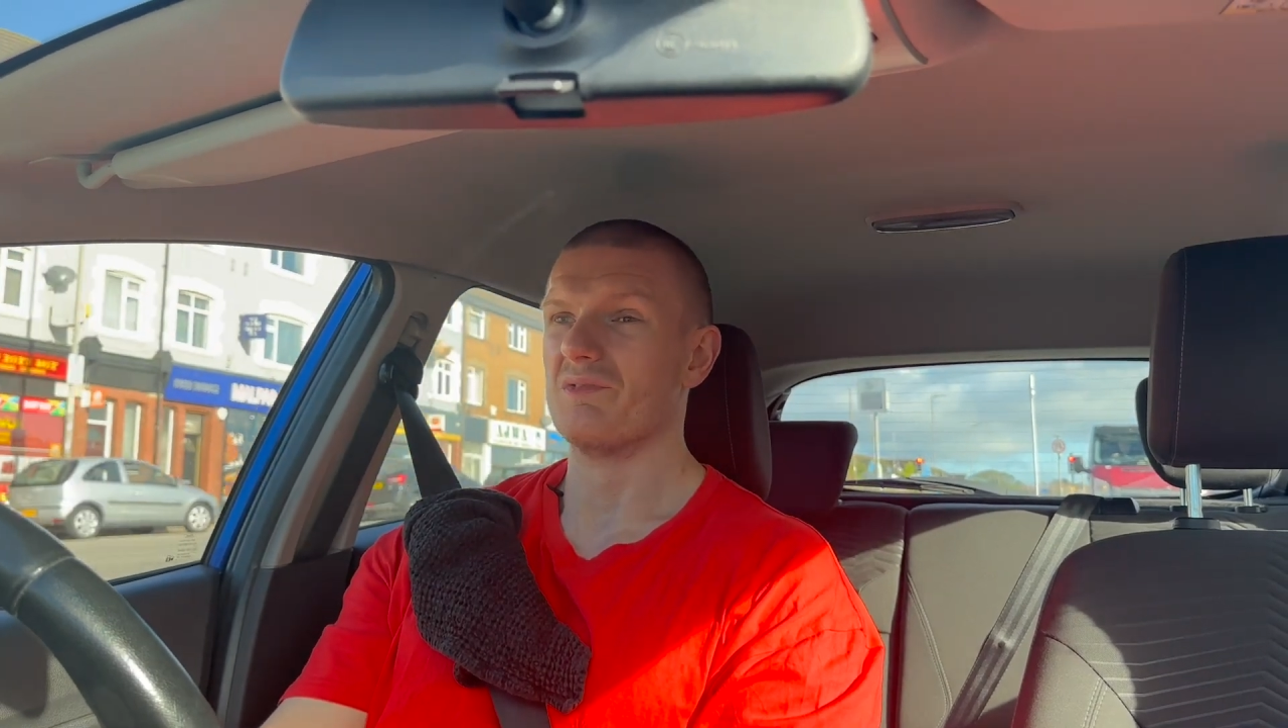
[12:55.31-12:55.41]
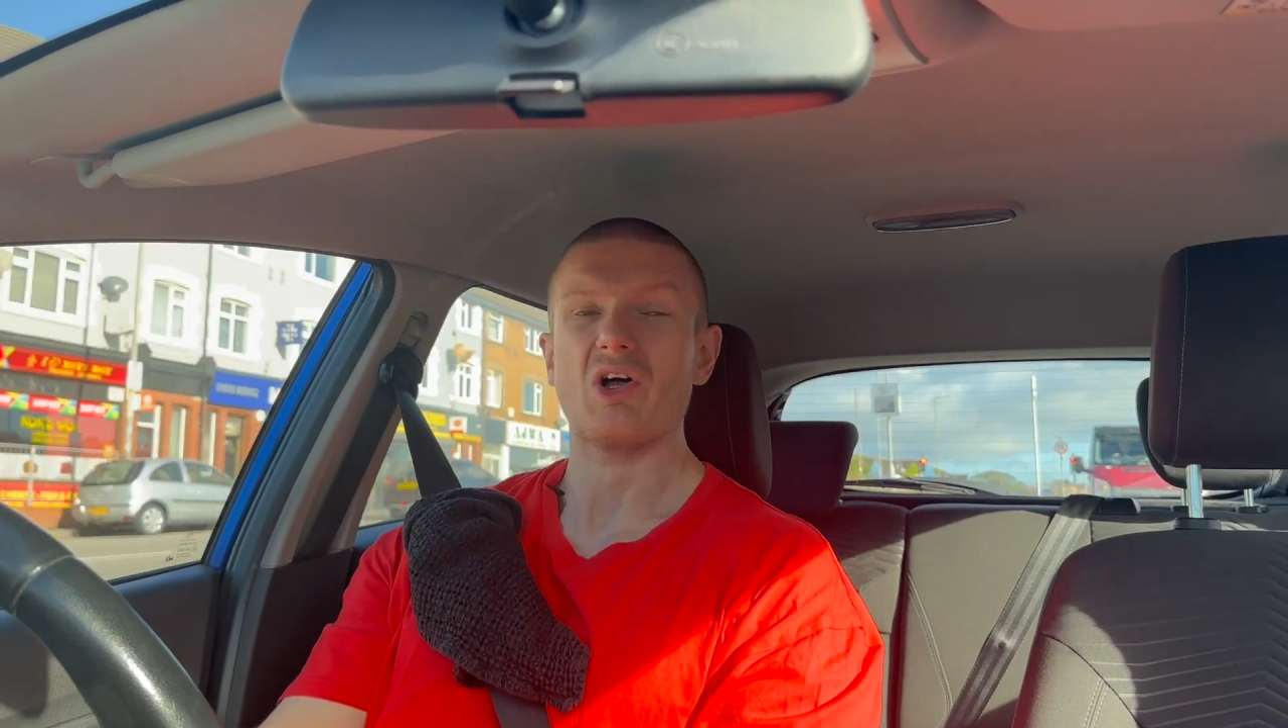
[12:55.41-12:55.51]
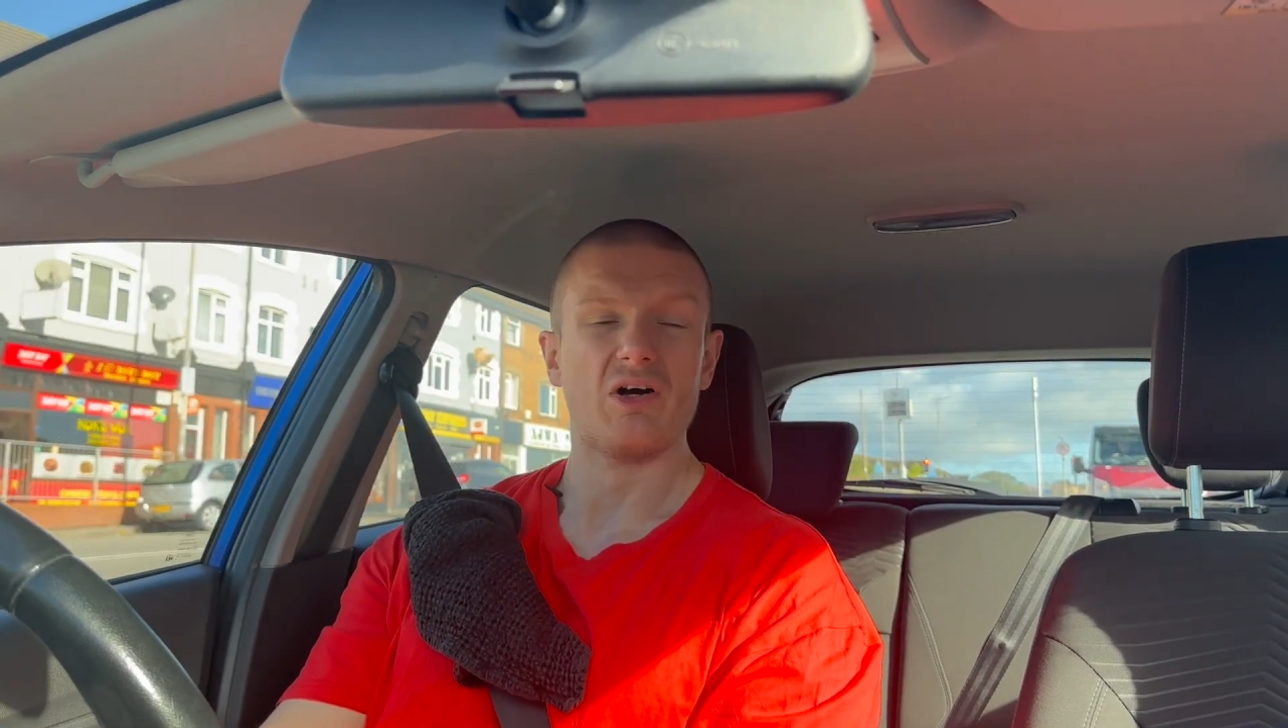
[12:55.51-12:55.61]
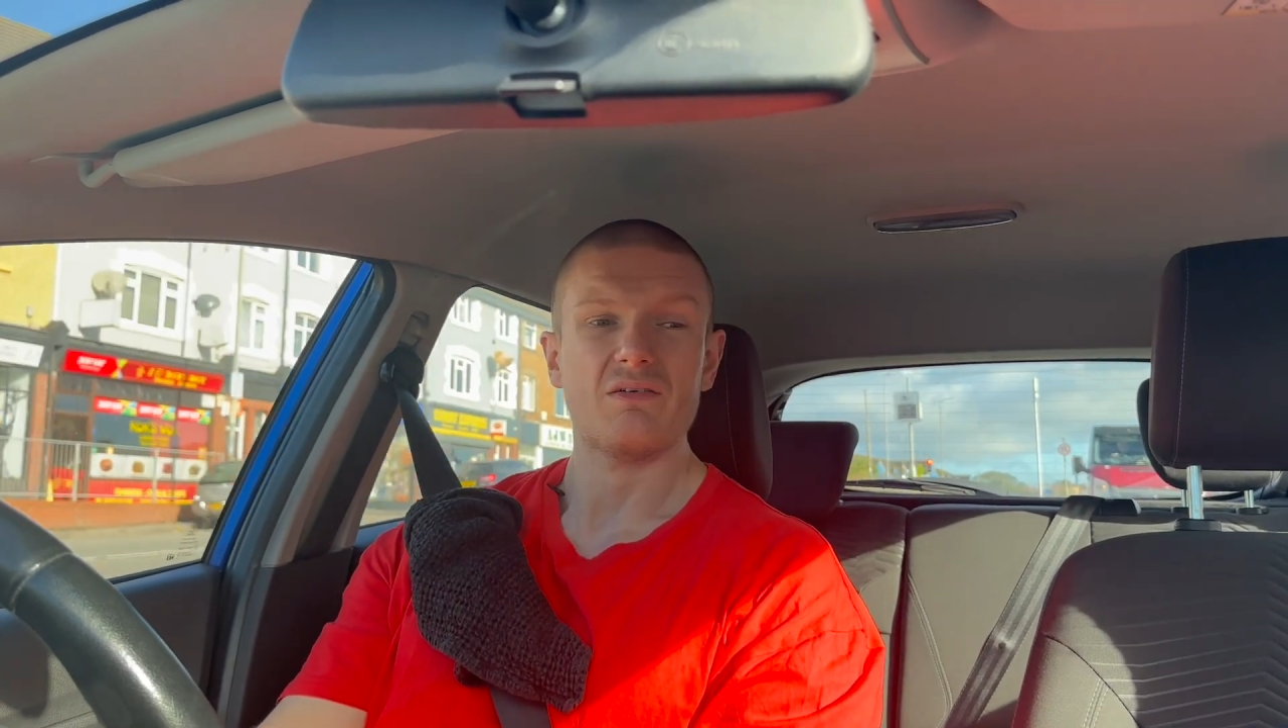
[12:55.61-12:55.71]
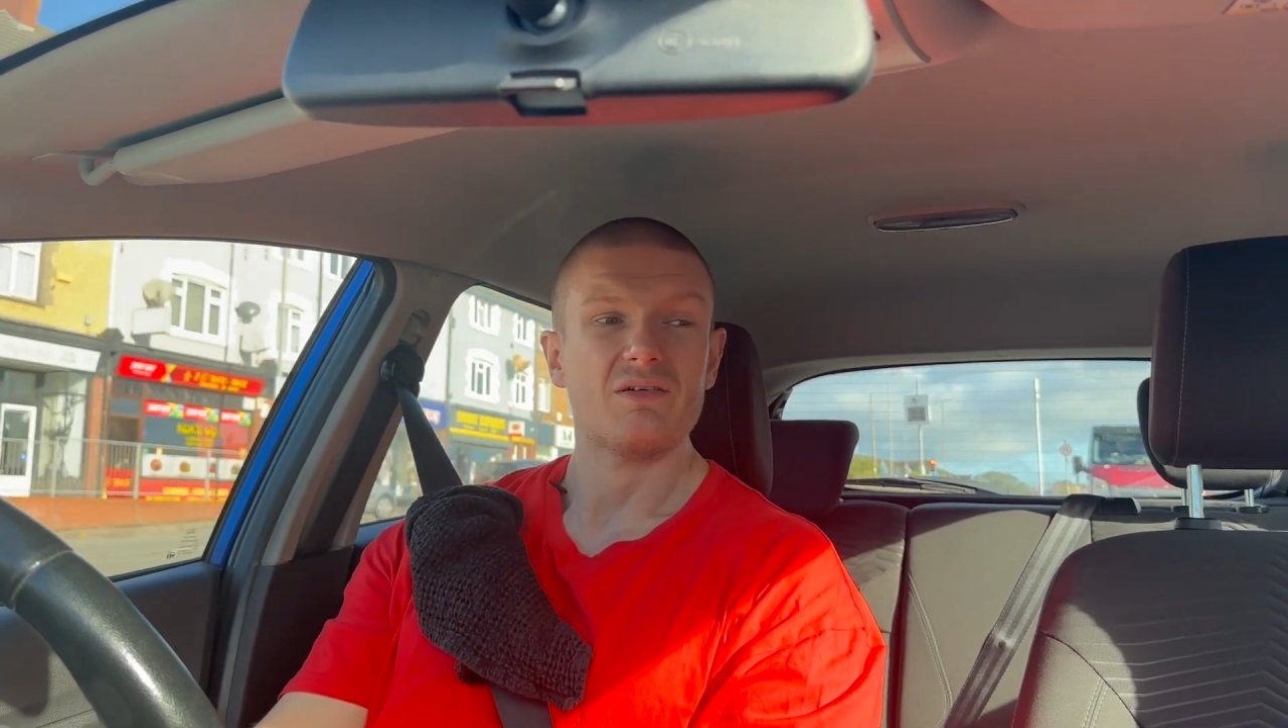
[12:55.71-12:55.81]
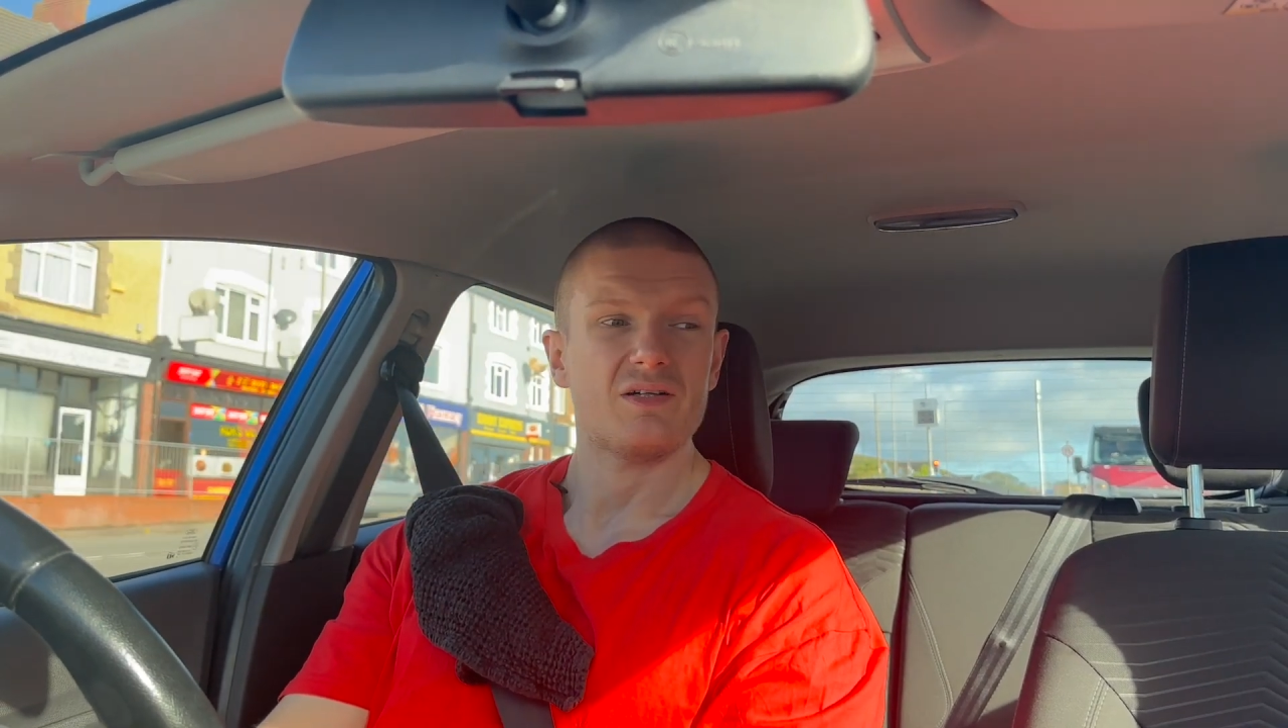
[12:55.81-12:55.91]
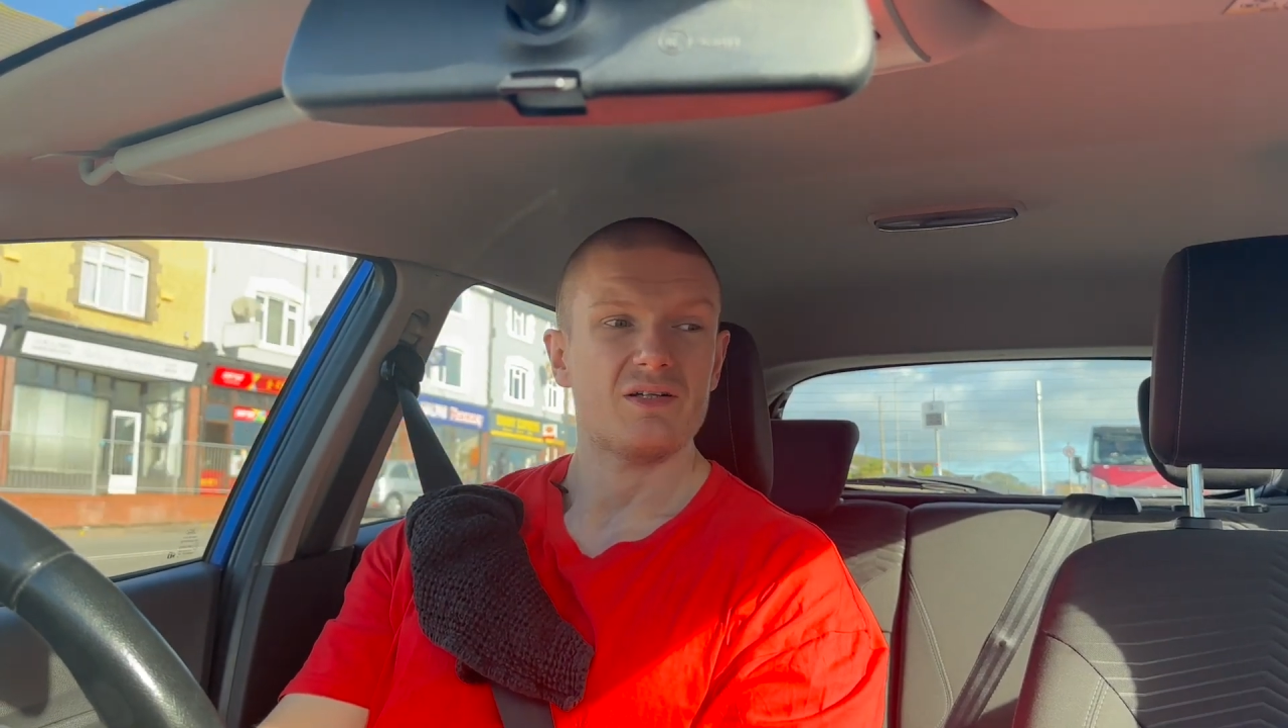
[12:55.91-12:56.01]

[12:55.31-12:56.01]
not.